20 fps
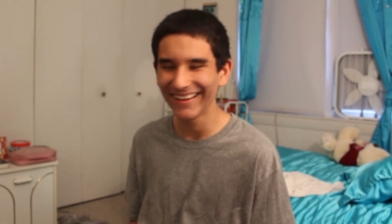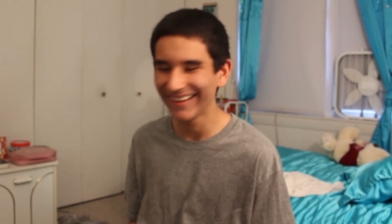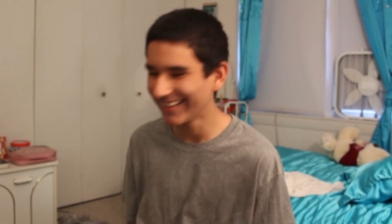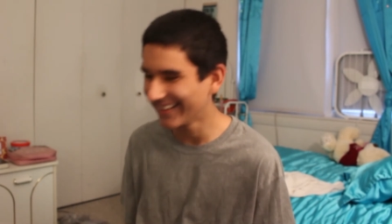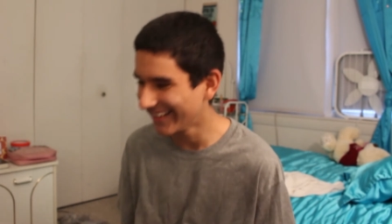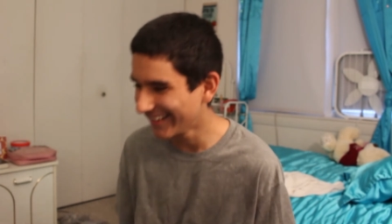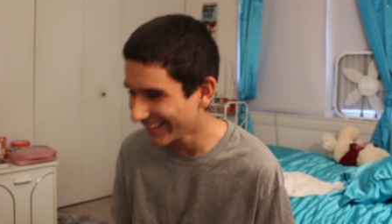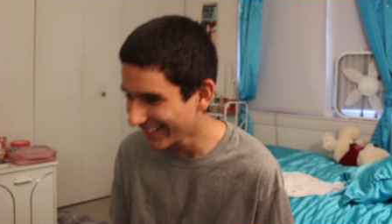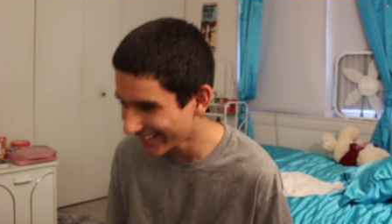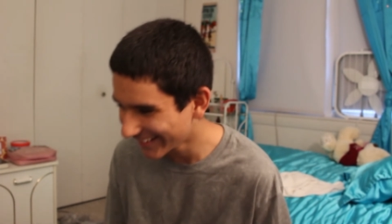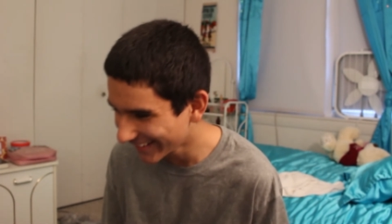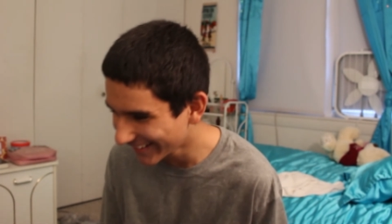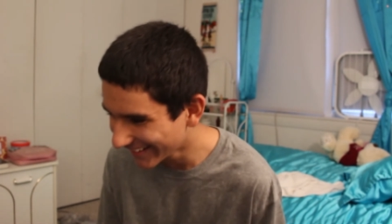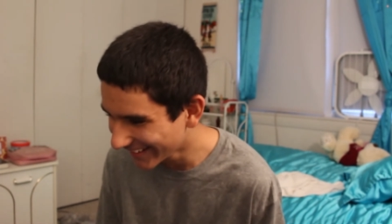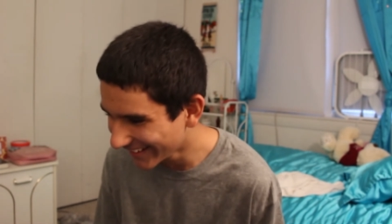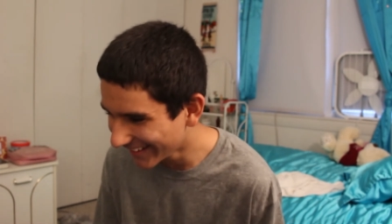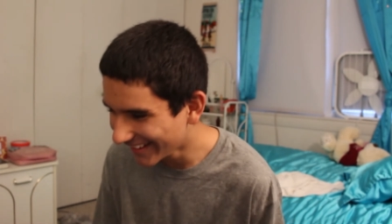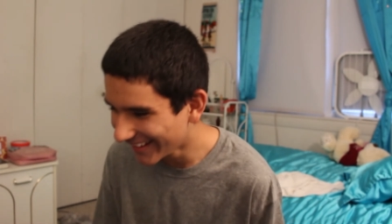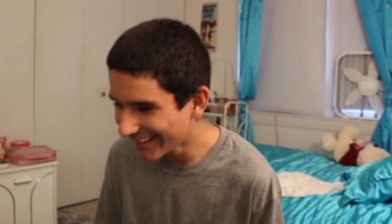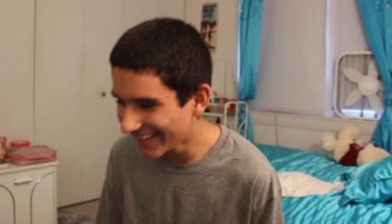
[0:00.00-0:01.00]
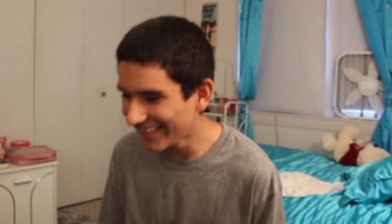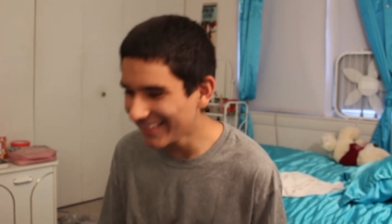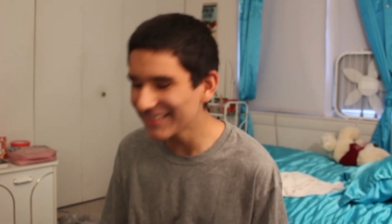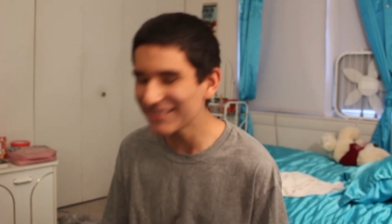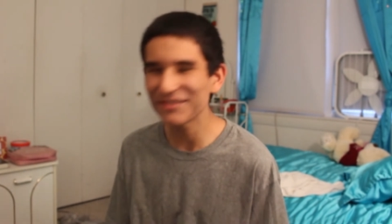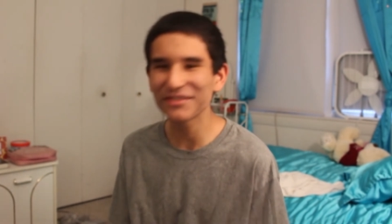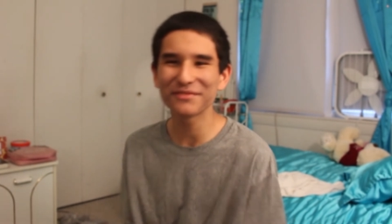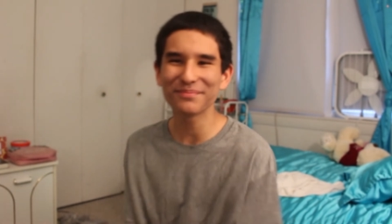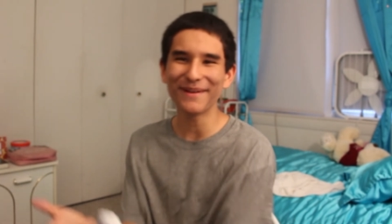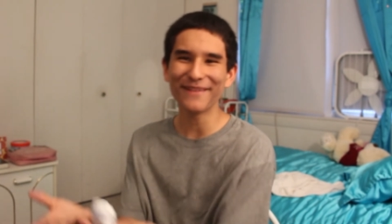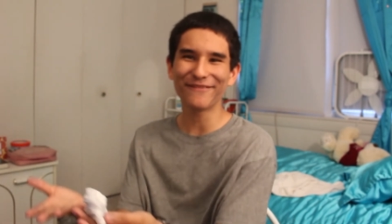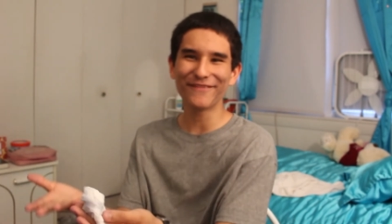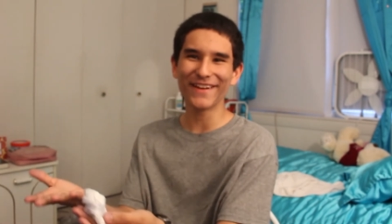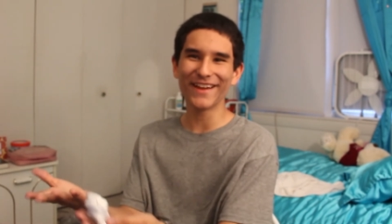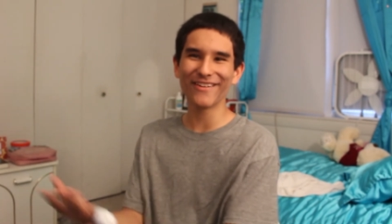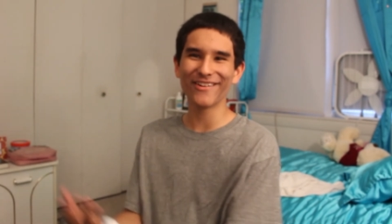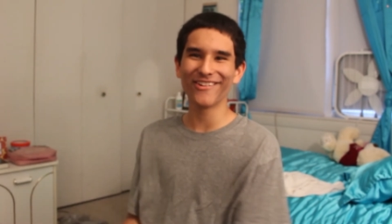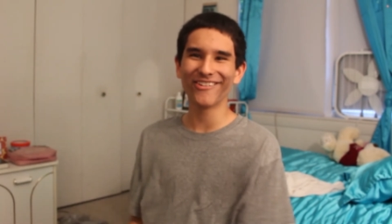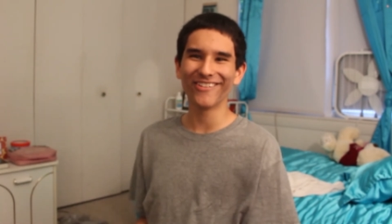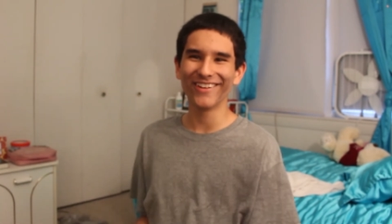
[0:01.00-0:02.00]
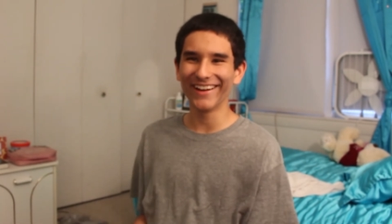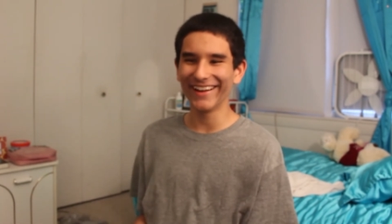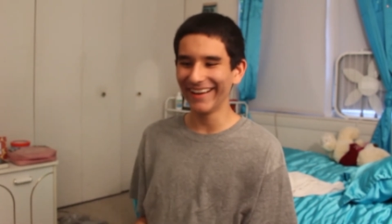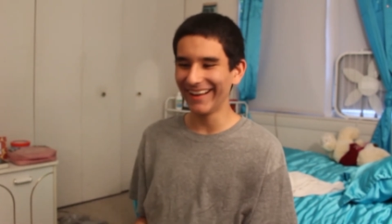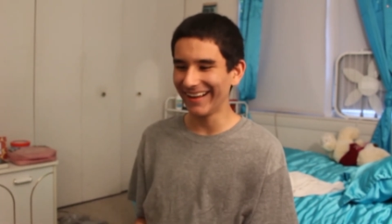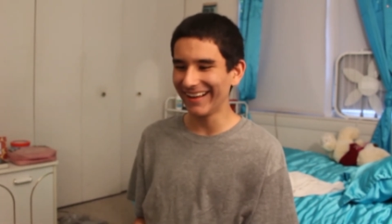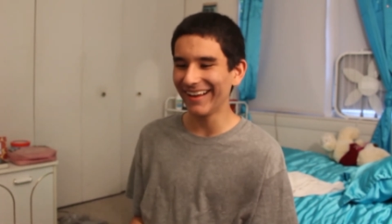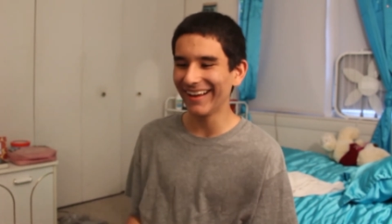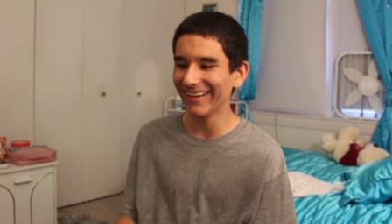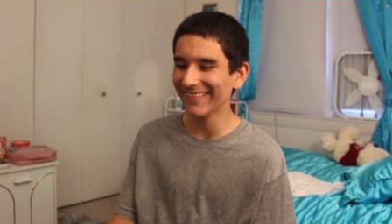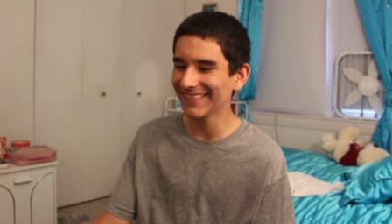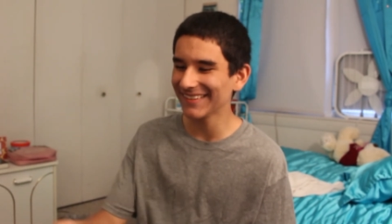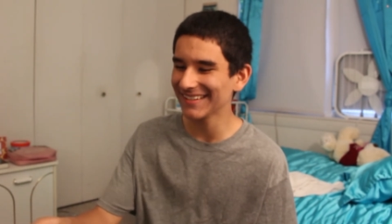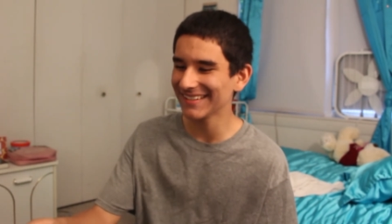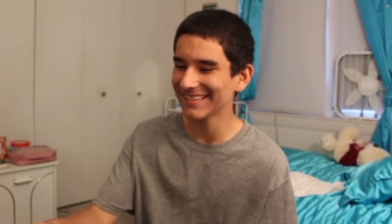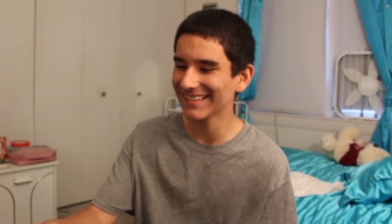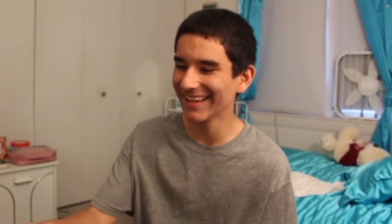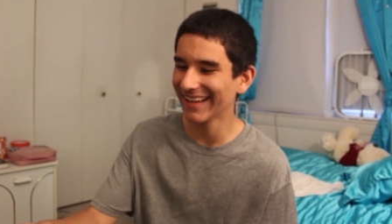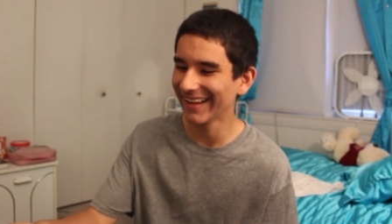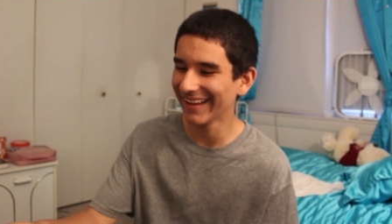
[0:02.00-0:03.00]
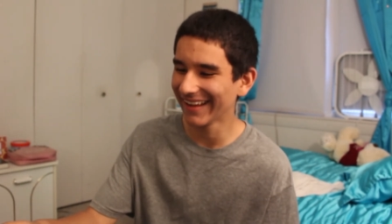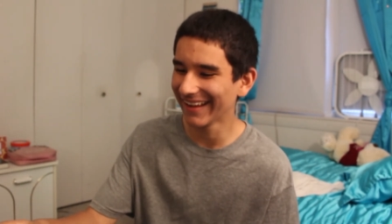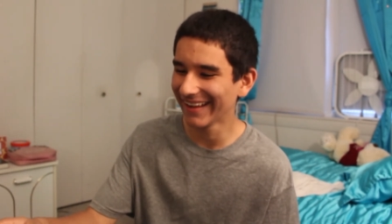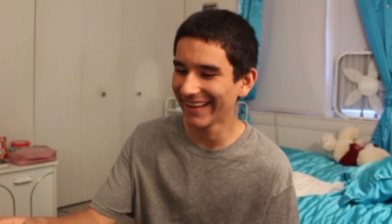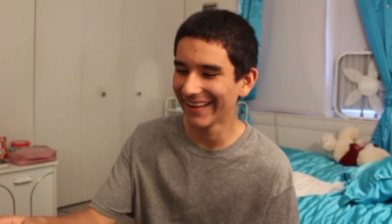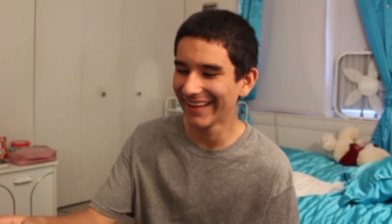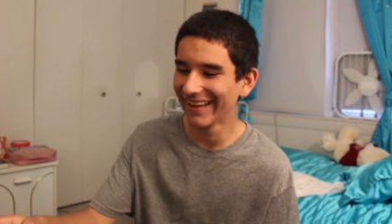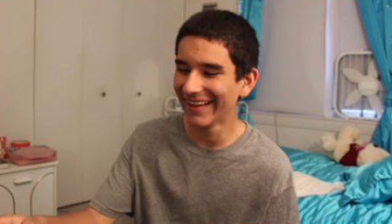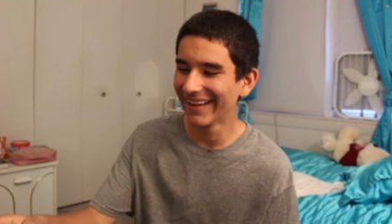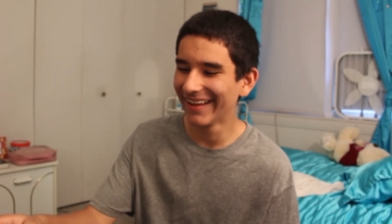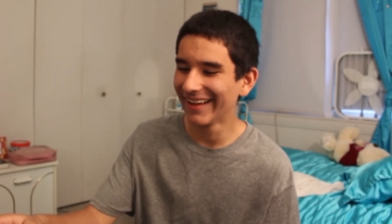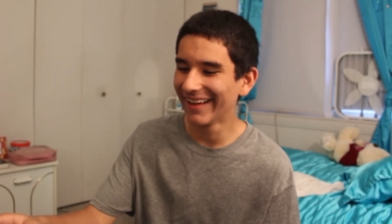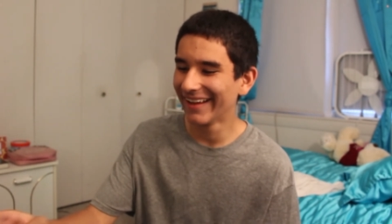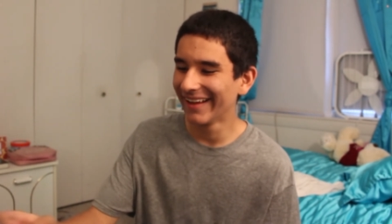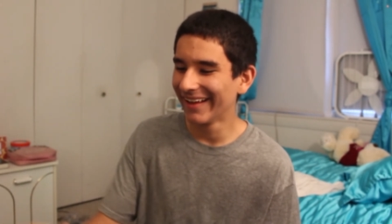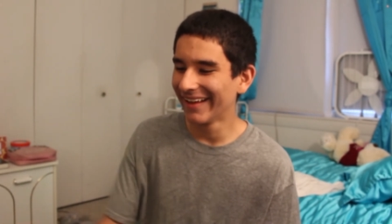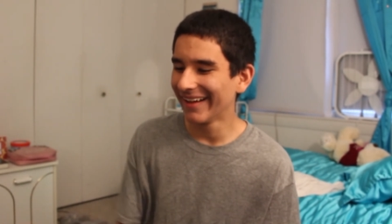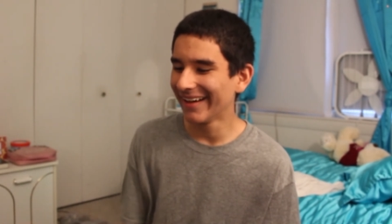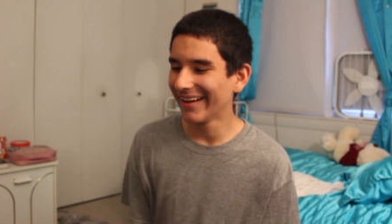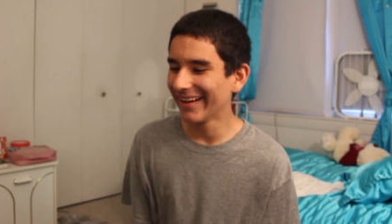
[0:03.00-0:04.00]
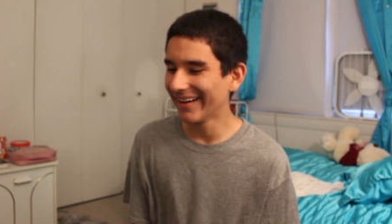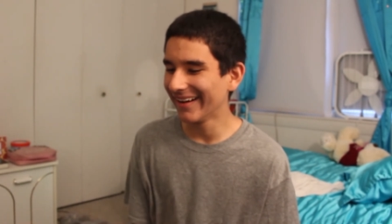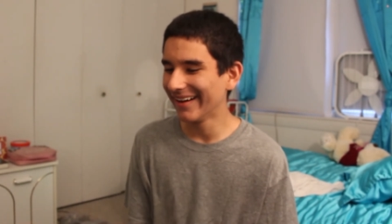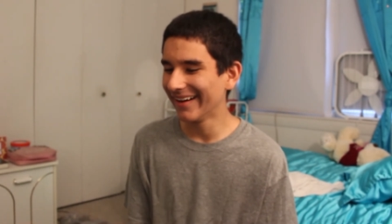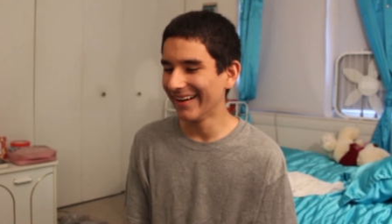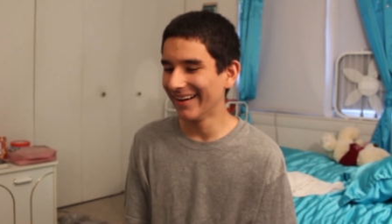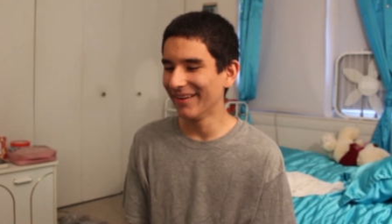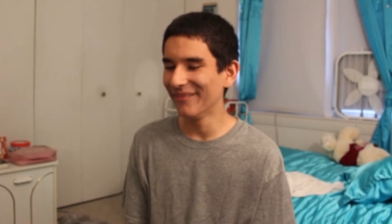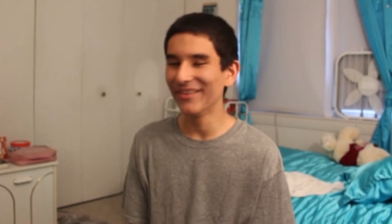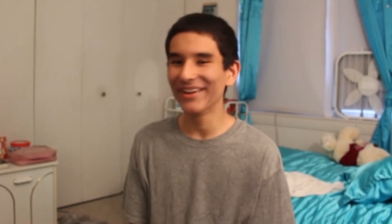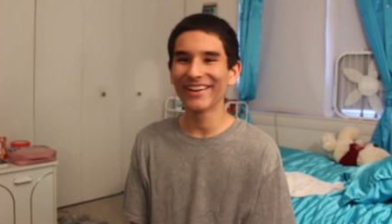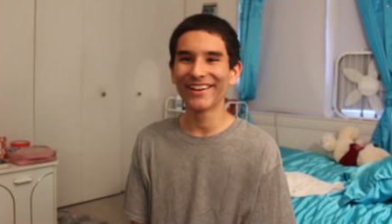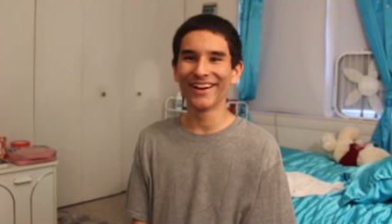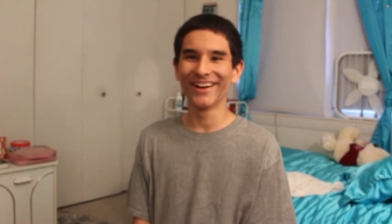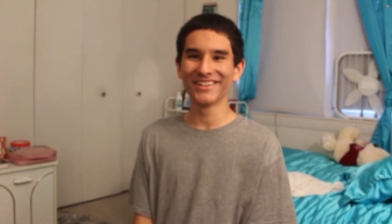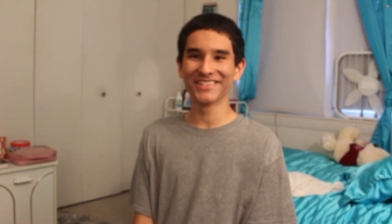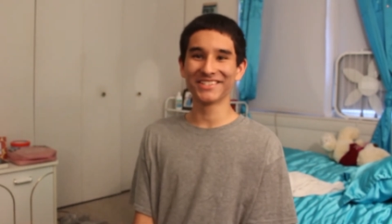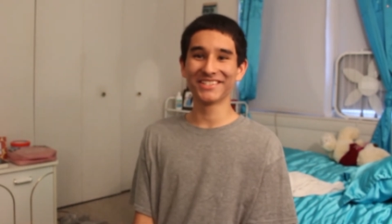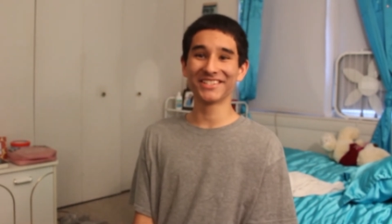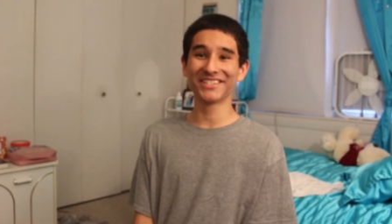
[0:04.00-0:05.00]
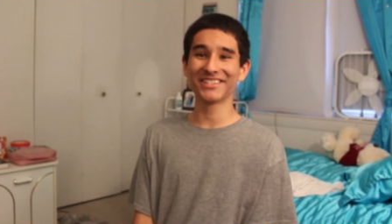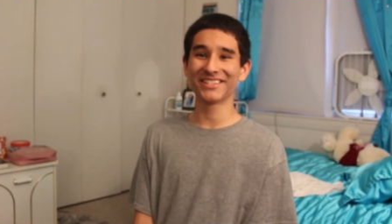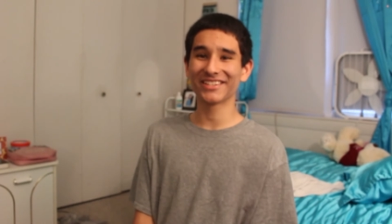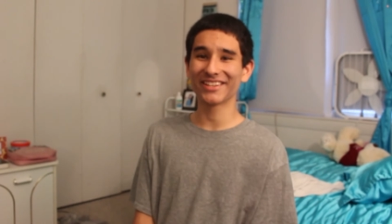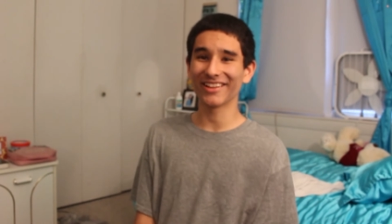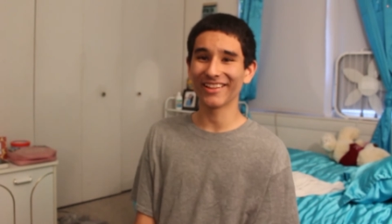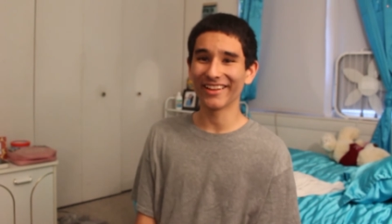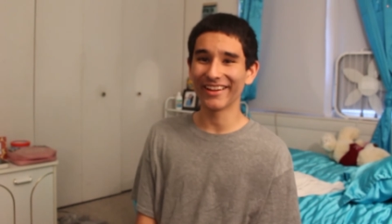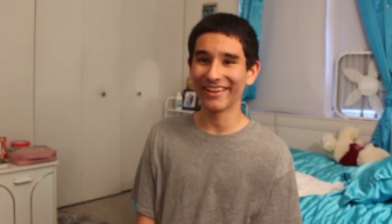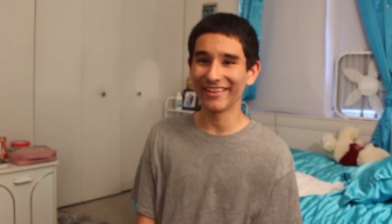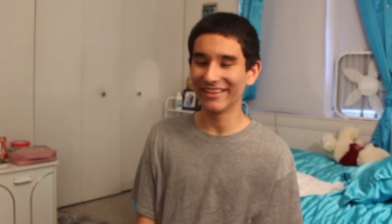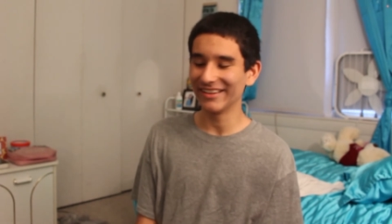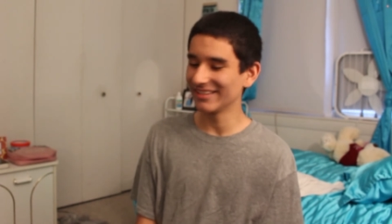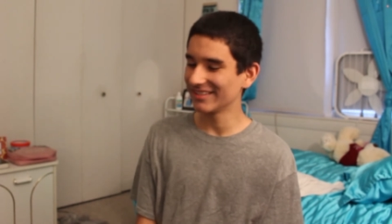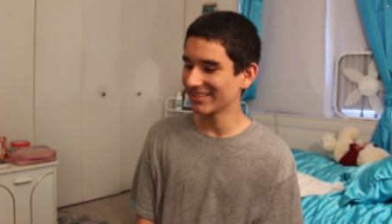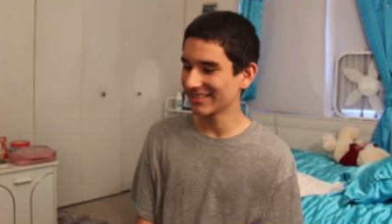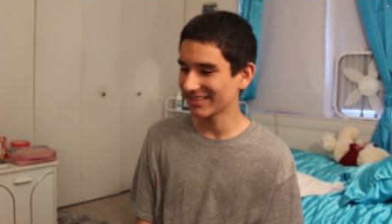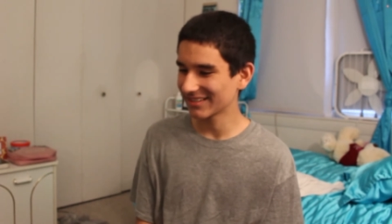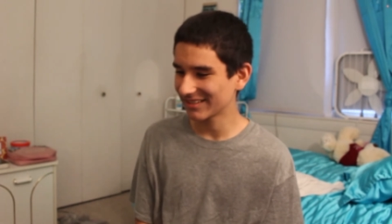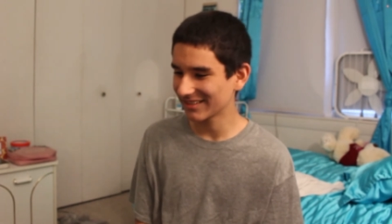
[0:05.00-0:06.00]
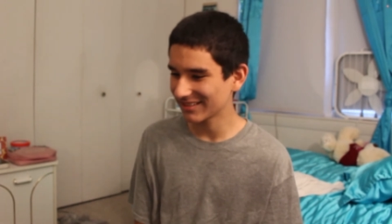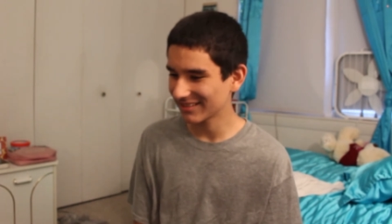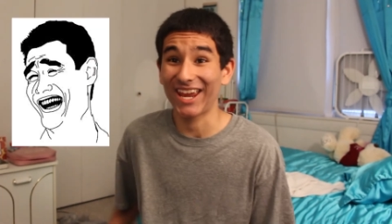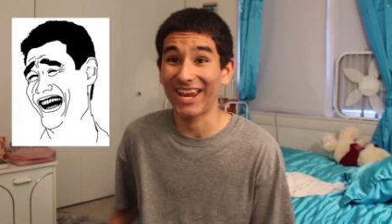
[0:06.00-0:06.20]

this is my favorite one, I have to say. Oh my gosh, this is hilarious.